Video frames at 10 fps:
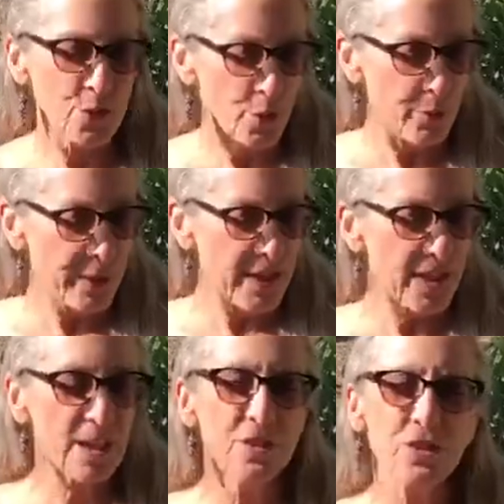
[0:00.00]
To
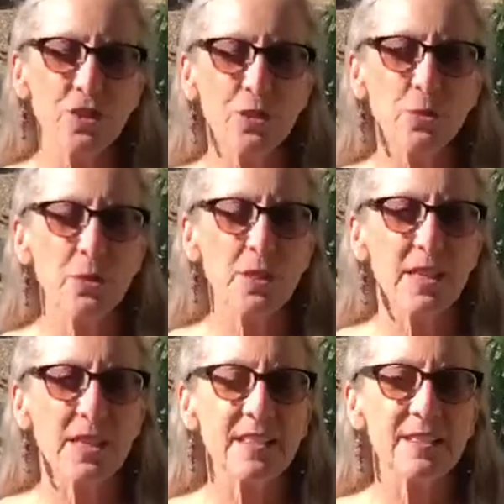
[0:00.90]
be a Jew
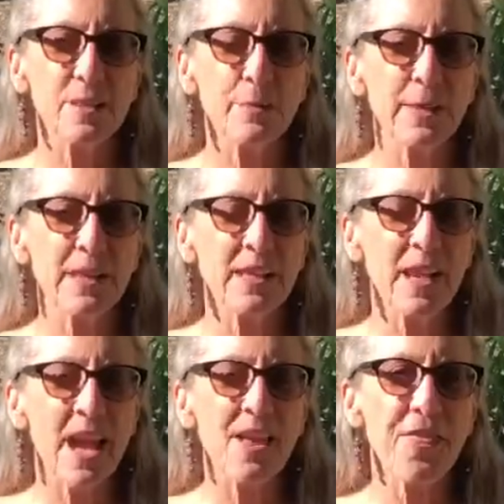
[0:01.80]
is to
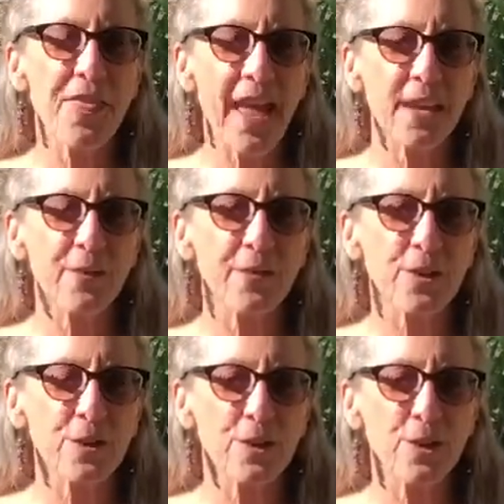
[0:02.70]
be a
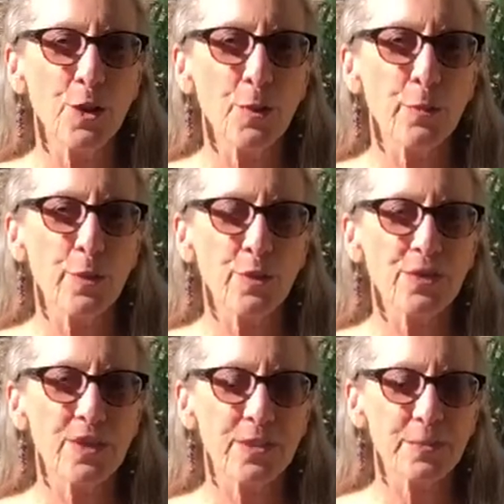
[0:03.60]
thankful
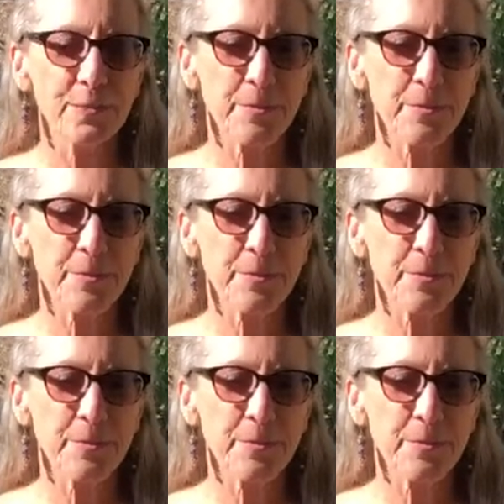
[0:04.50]
person.